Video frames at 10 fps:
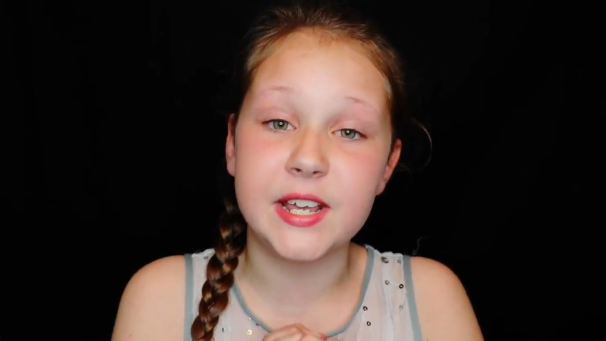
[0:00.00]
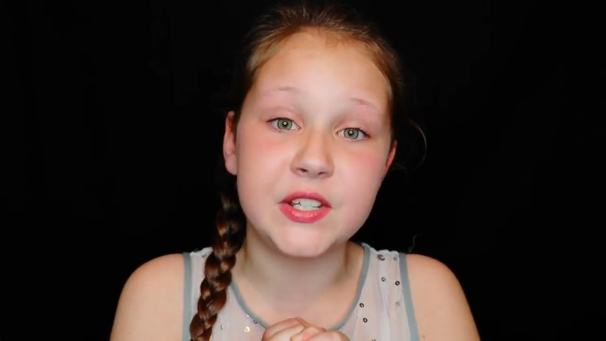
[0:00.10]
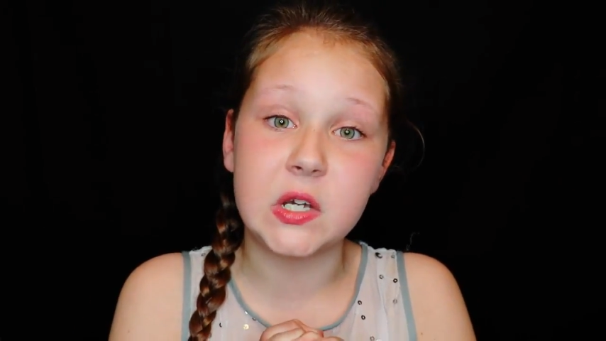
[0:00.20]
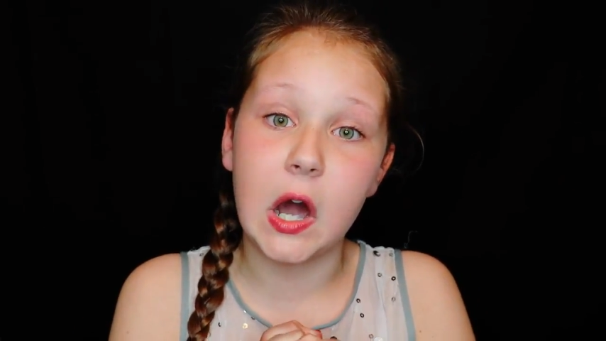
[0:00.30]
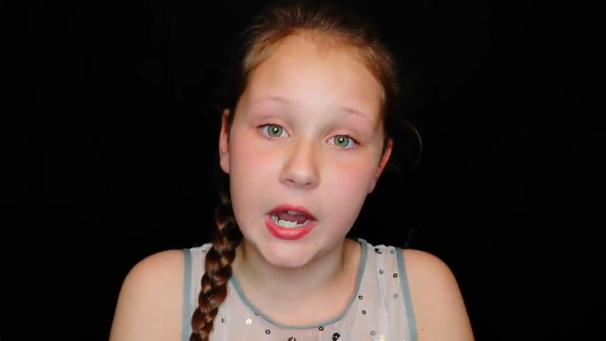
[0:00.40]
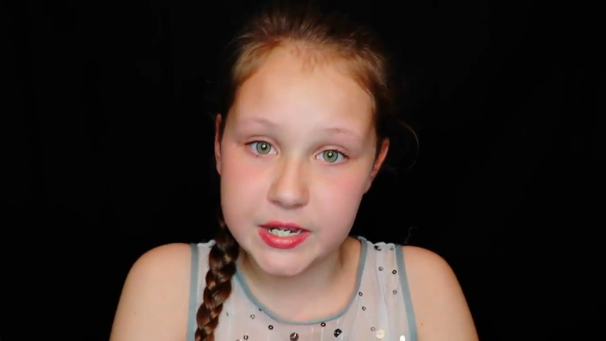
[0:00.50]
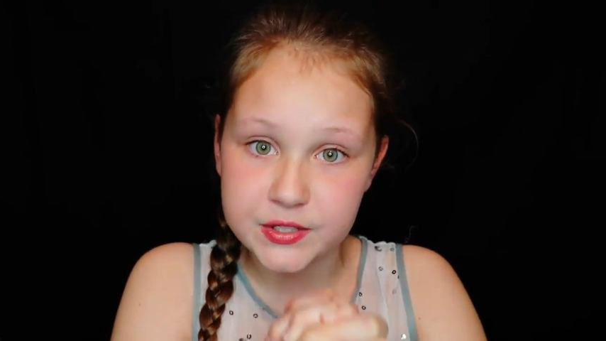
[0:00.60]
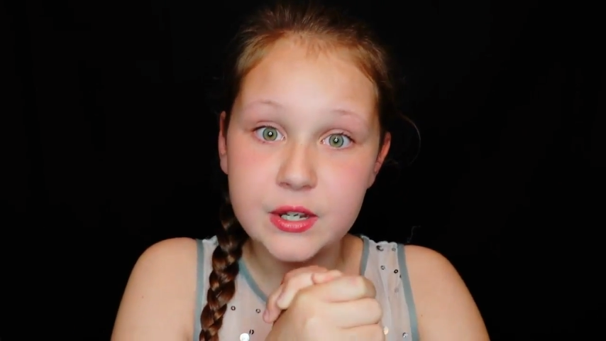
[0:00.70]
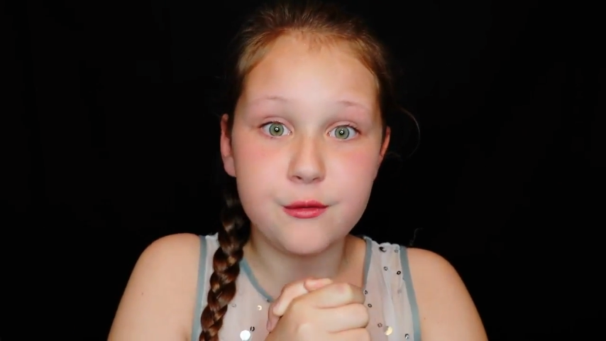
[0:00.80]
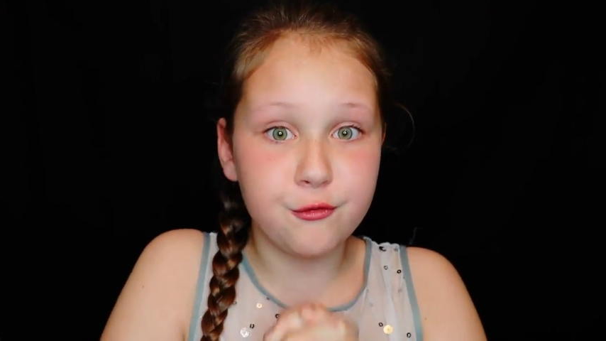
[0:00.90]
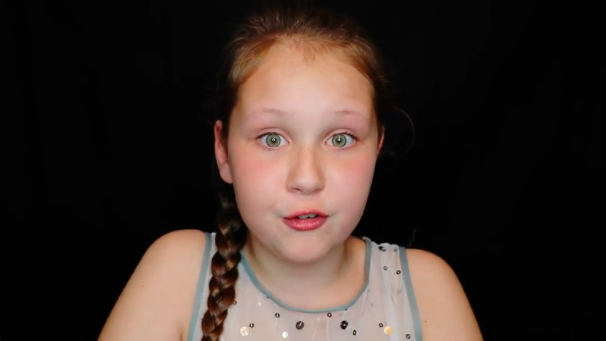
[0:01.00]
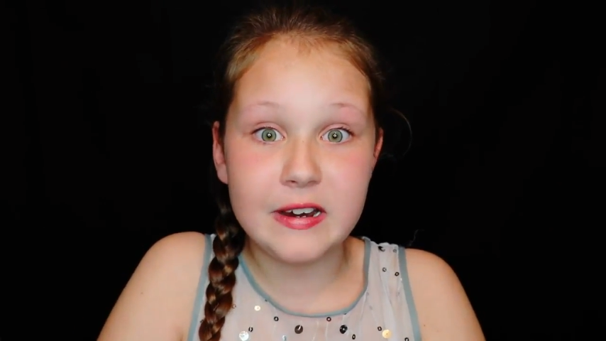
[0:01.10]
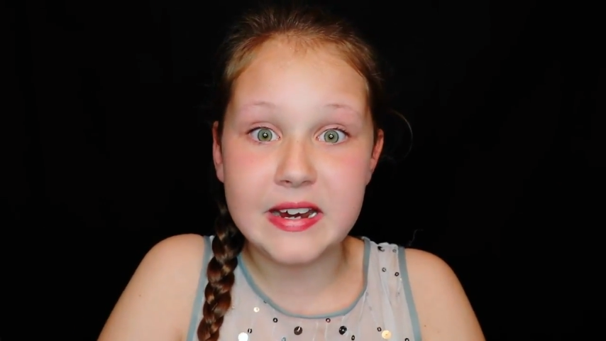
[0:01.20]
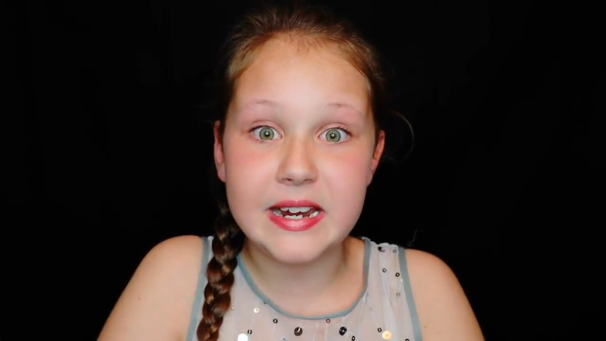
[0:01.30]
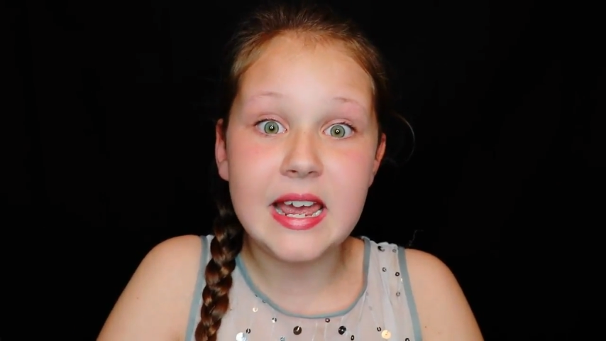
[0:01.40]
Yes, guys,
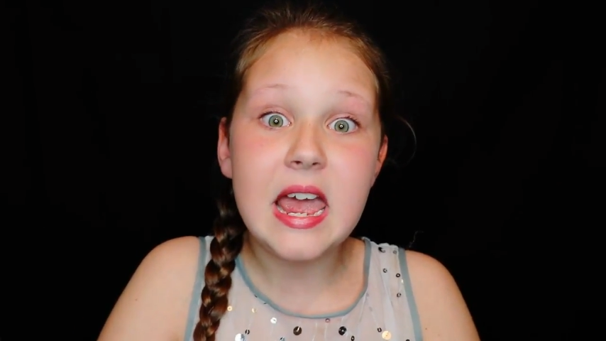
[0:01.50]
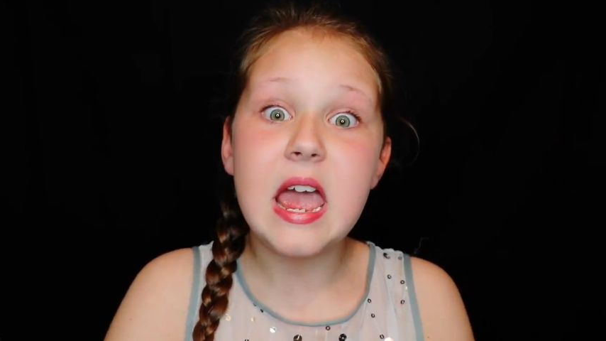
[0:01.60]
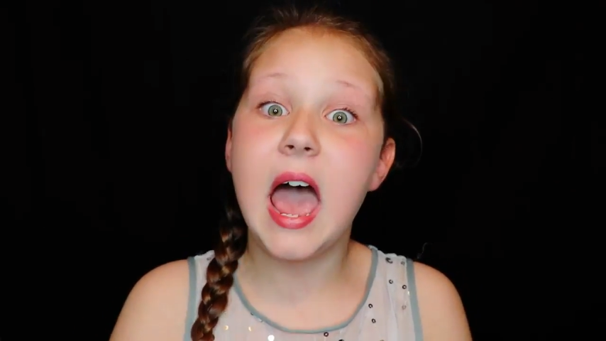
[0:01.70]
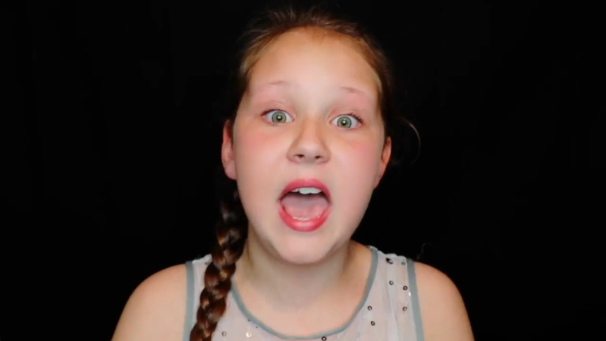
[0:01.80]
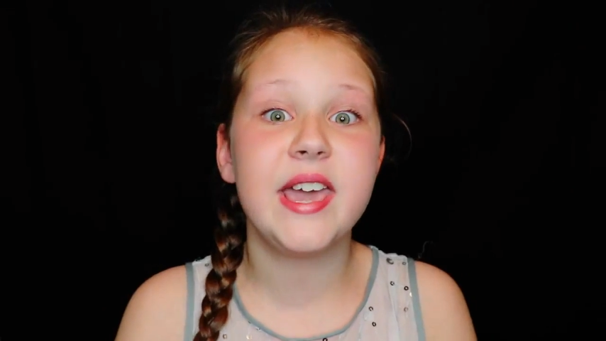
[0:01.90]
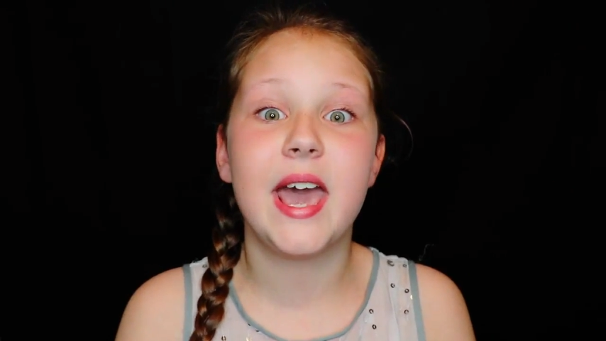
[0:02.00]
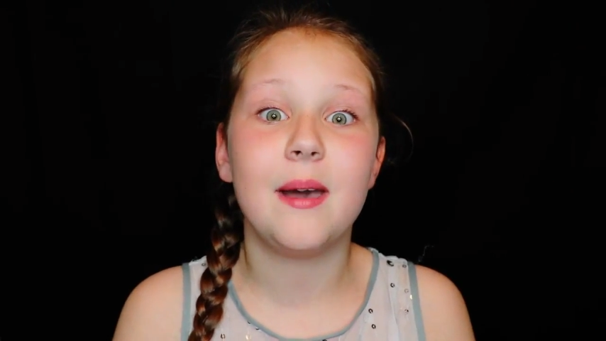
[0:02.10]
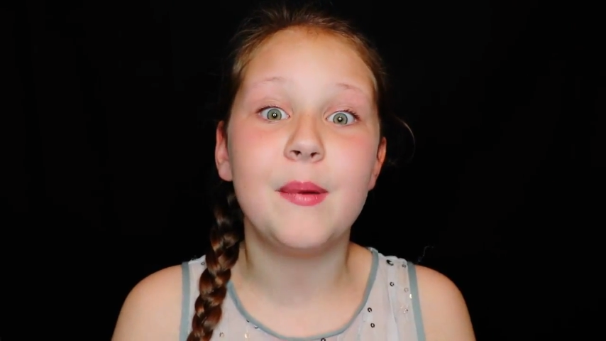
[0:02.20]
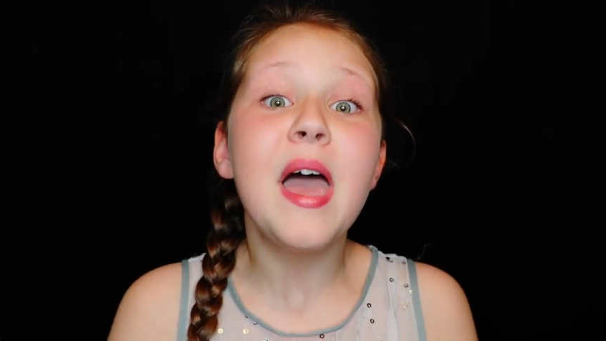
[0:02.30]
3 a.m.